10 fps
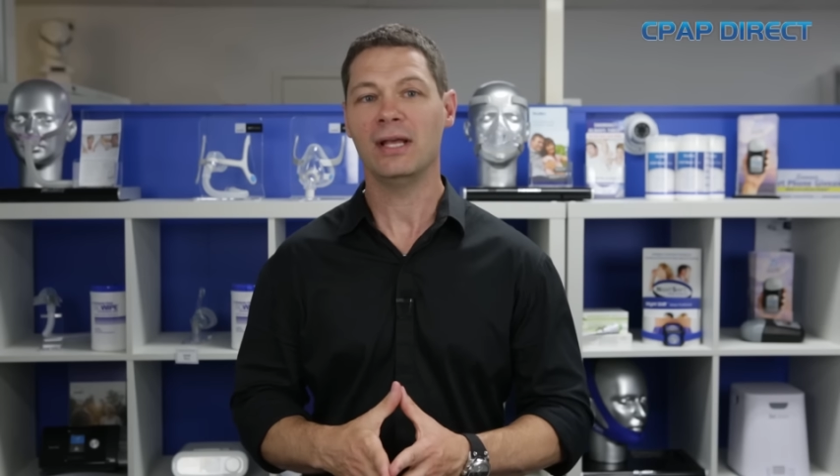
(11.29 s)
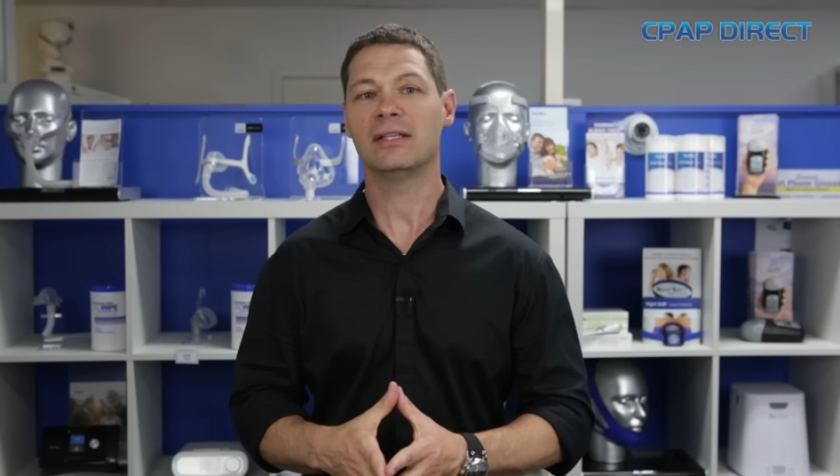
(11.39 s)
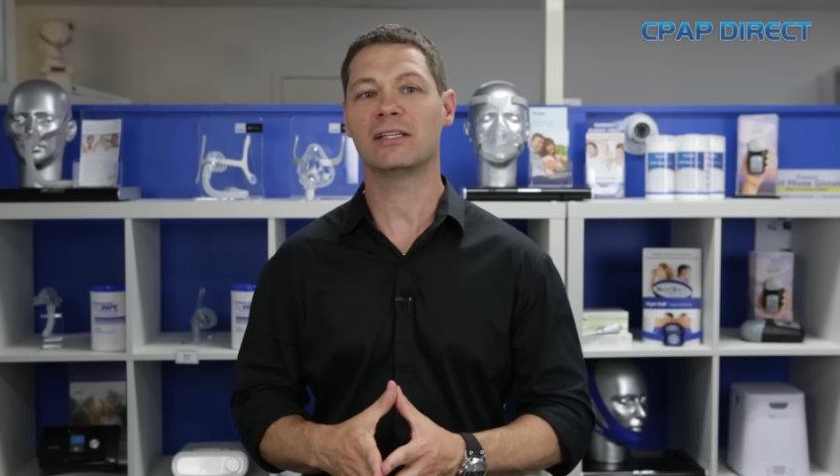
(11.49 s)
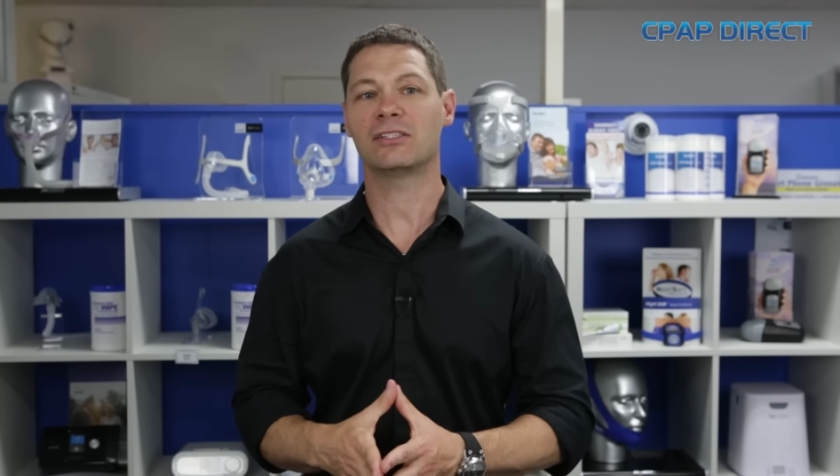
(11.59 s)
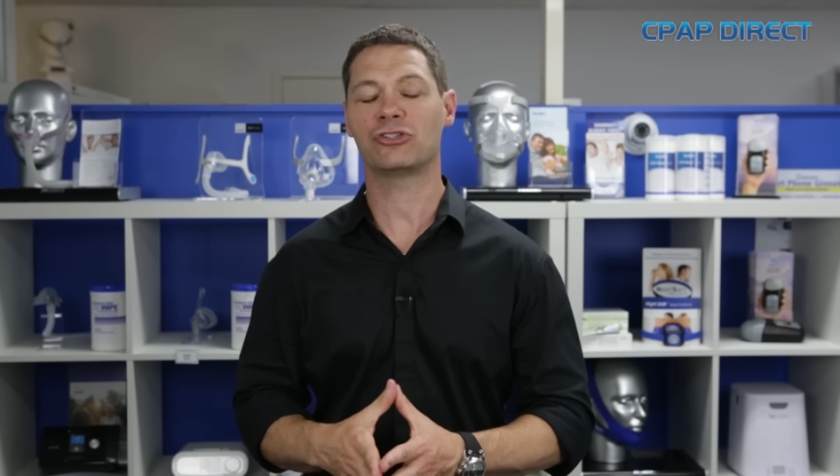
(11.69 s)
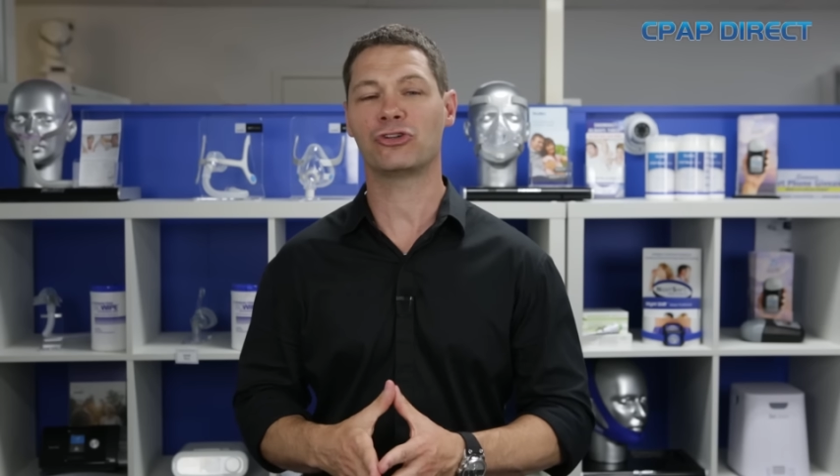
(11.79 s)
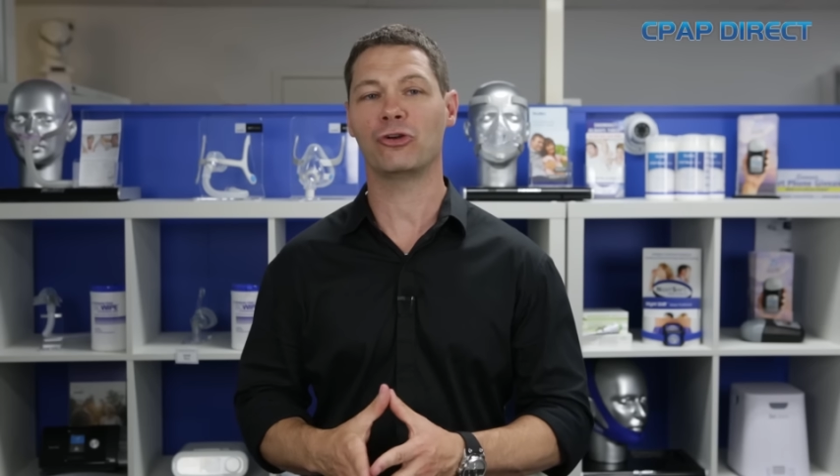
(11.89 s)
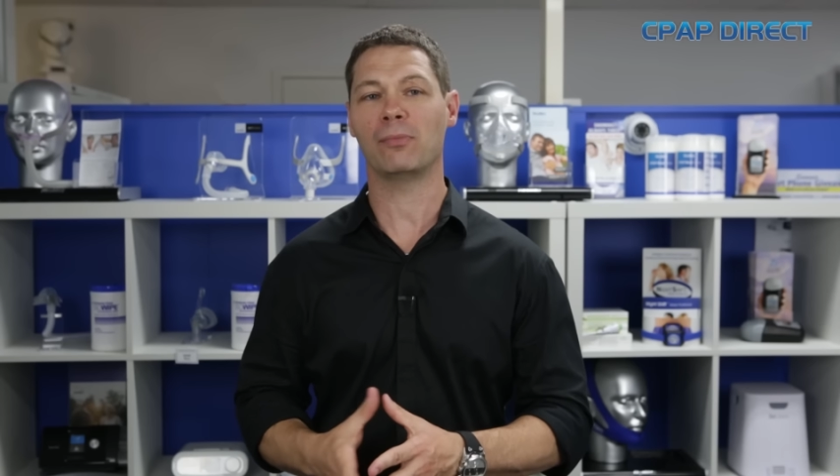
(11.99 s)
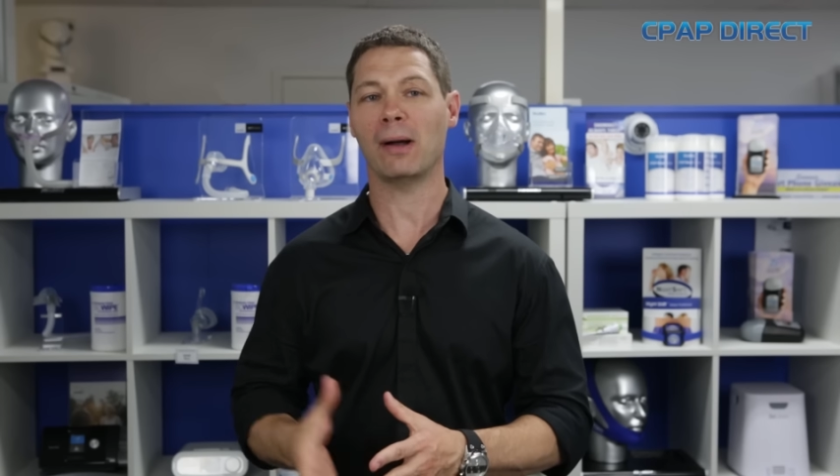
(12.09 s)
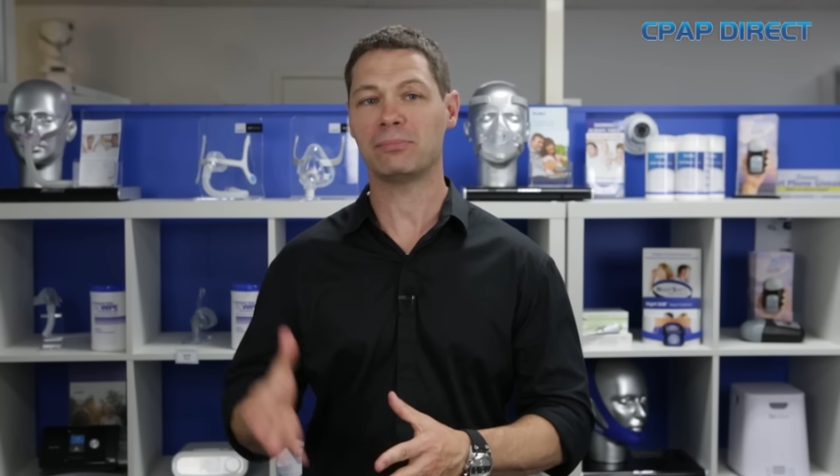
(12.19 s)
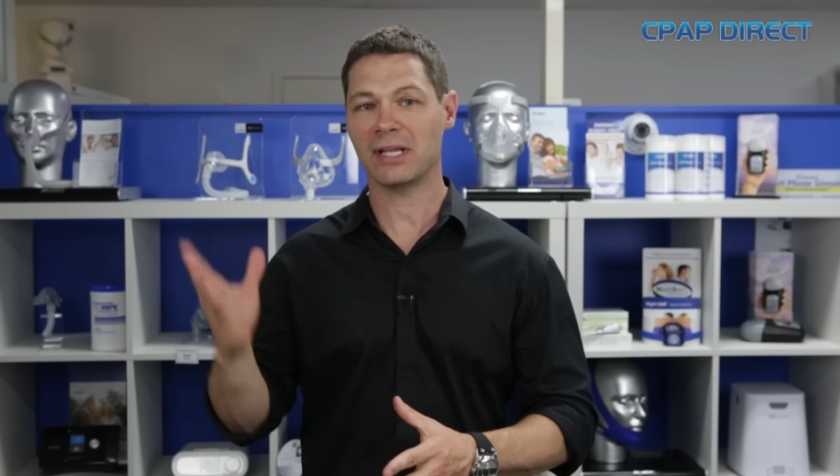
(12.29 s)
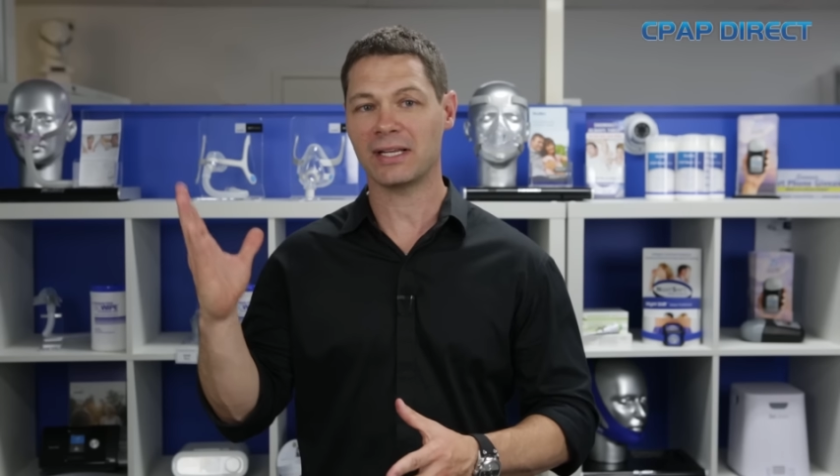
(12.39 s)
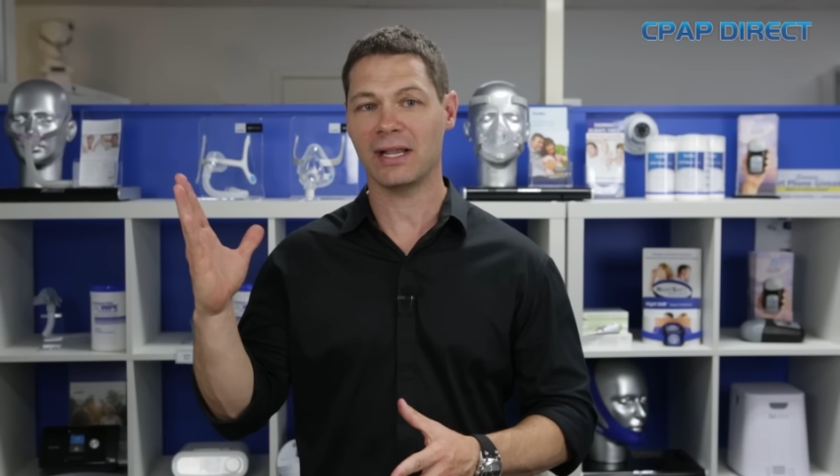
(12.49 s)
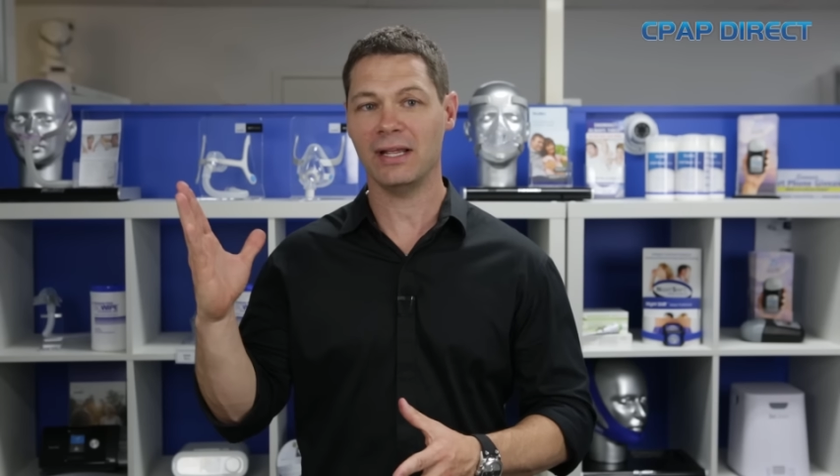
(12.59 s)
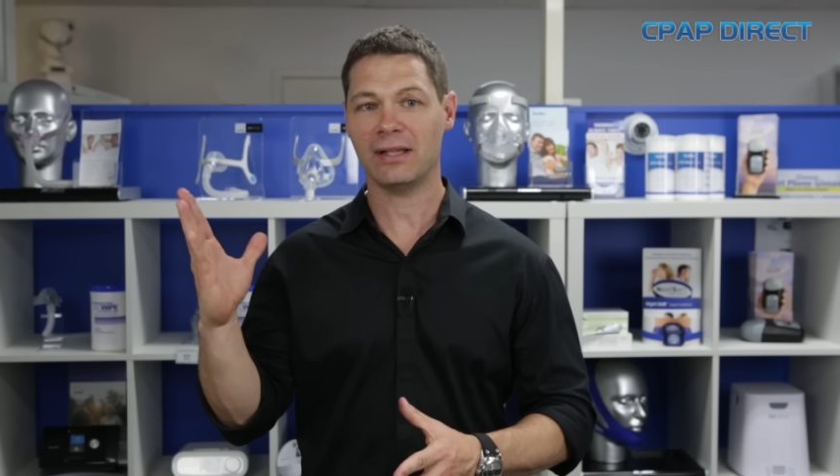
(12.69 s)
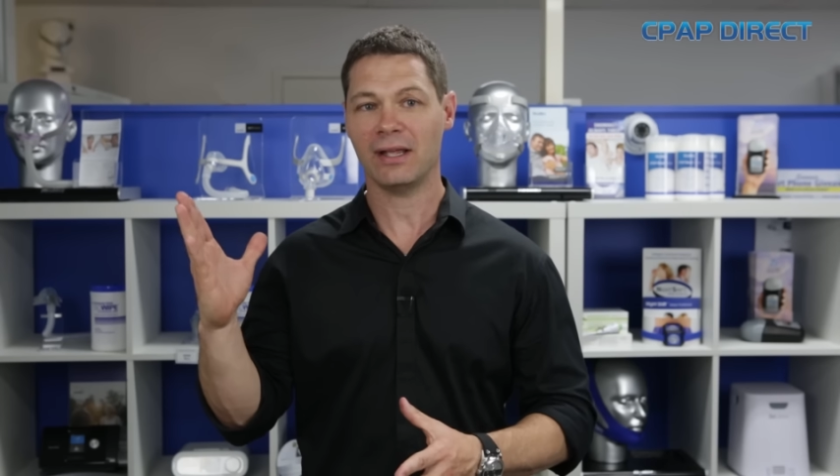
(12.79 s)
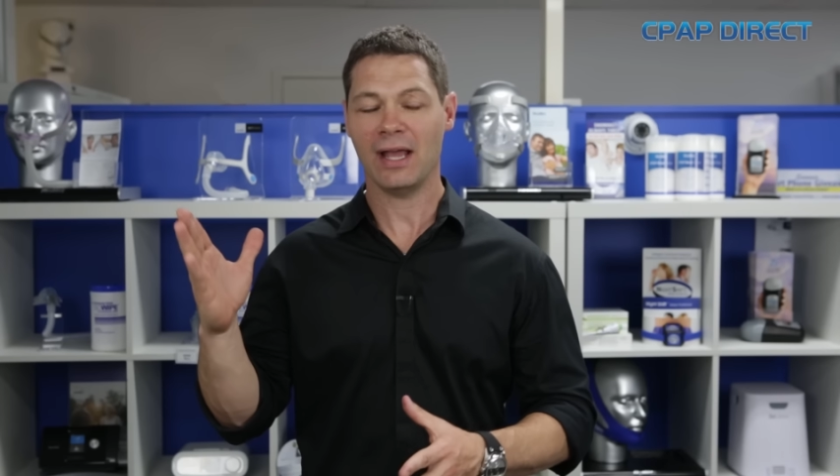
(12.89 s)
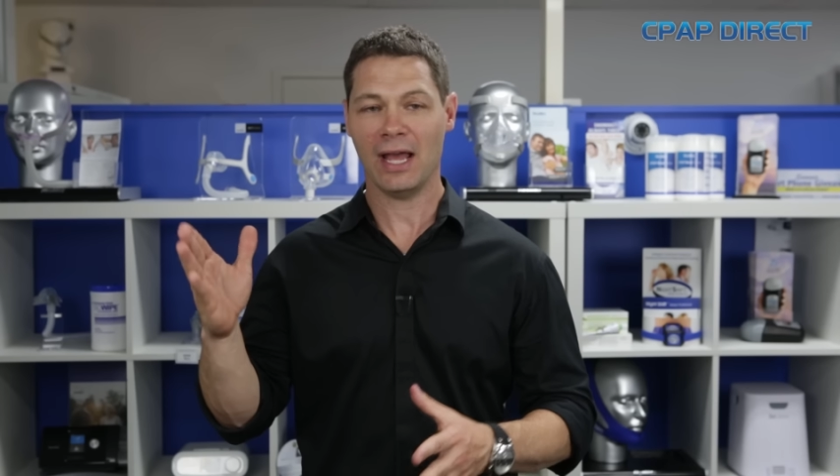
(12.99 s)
There's a tube up technique